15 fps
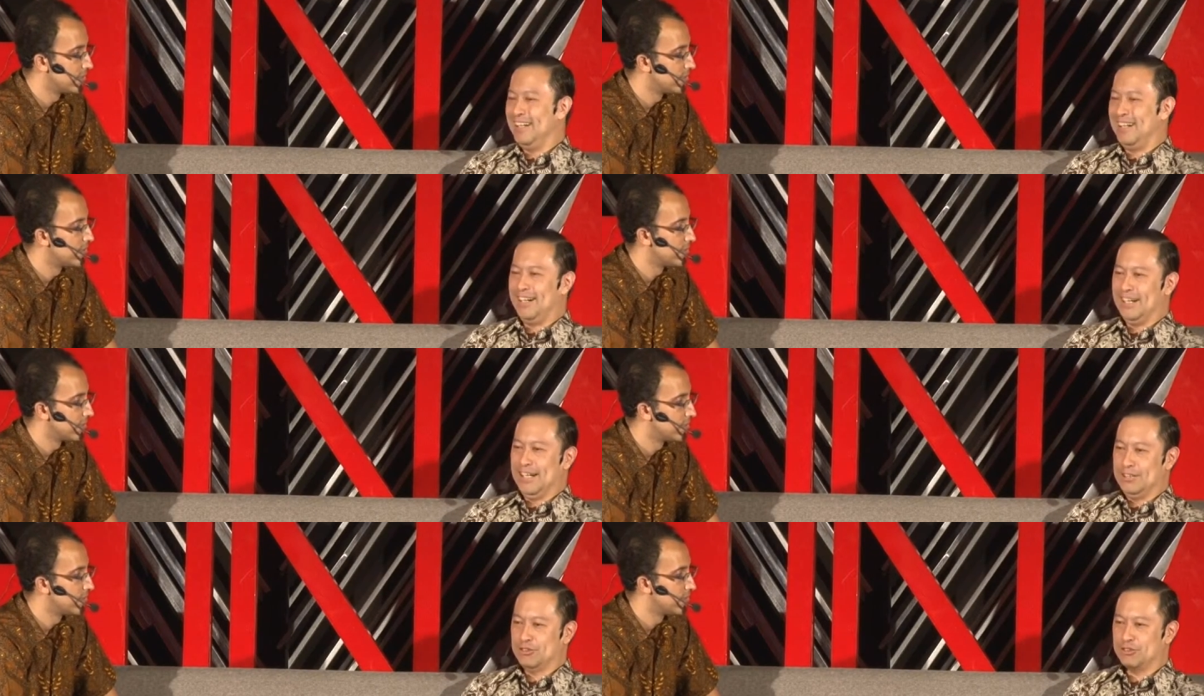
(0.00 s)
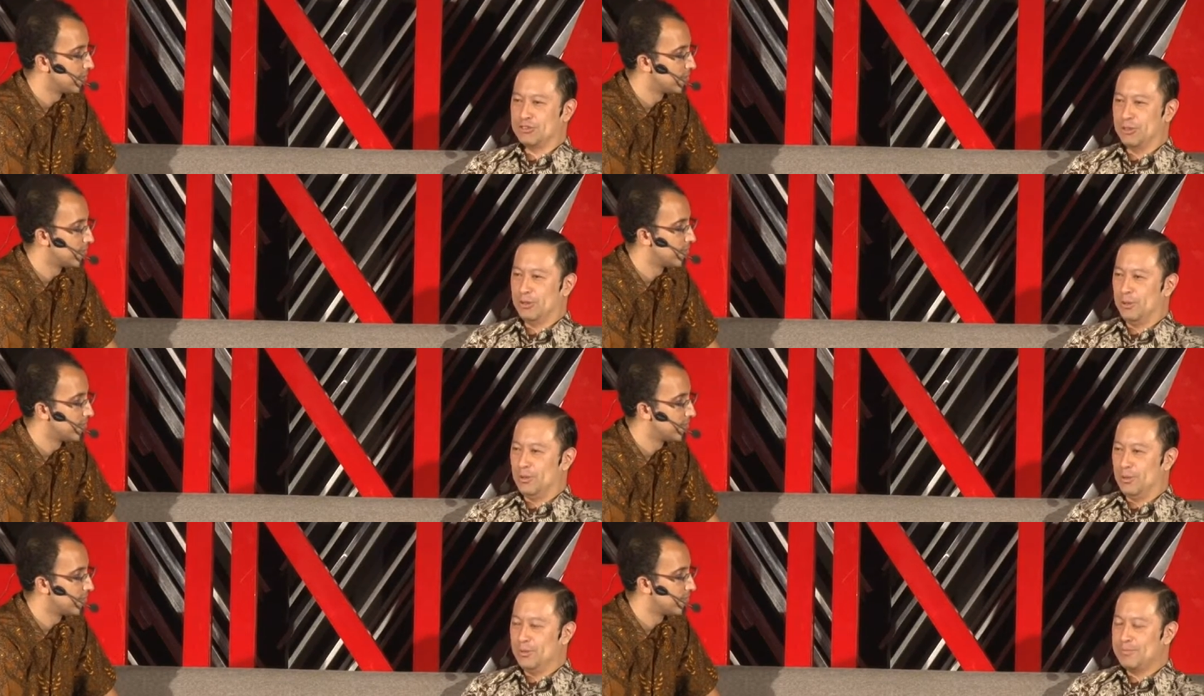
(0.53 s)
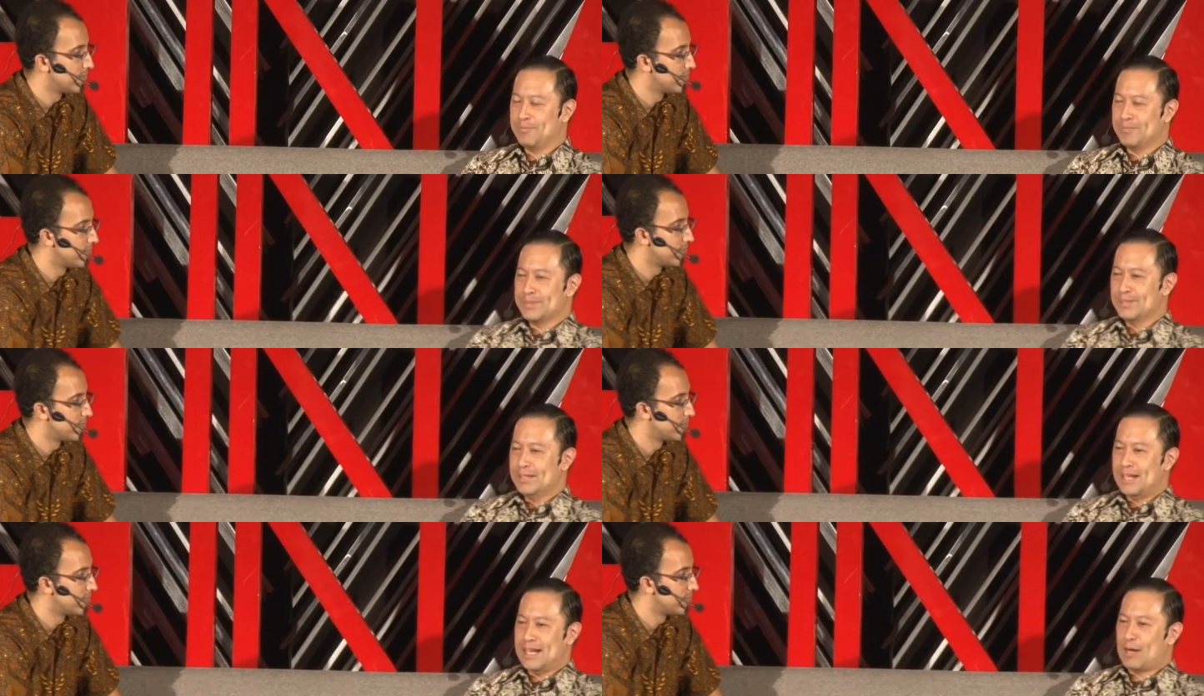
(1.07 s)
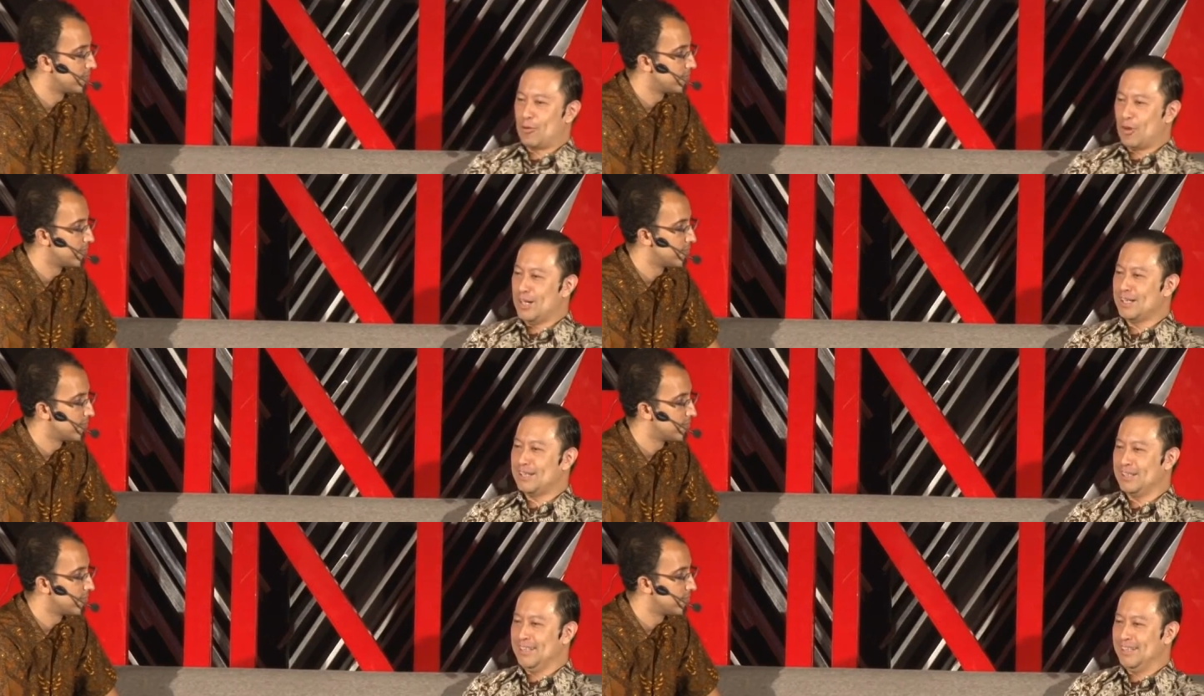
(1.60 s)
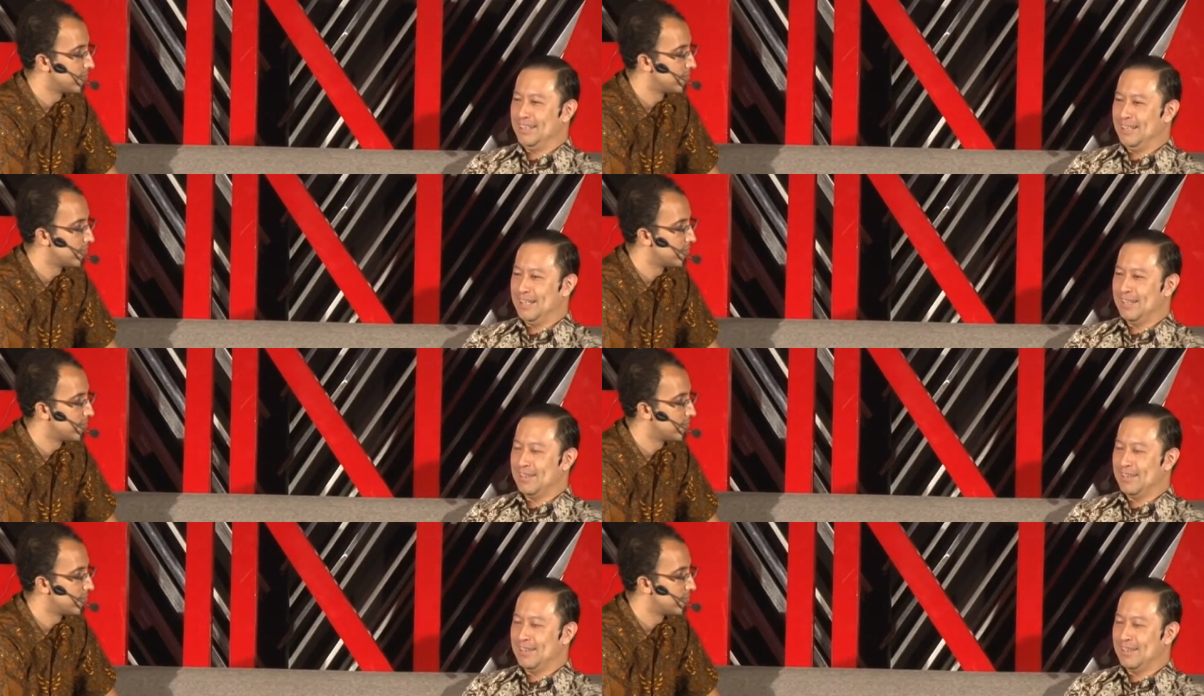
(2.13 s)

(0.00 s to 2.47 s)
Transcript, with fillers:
Speaker 1: And so, ironically,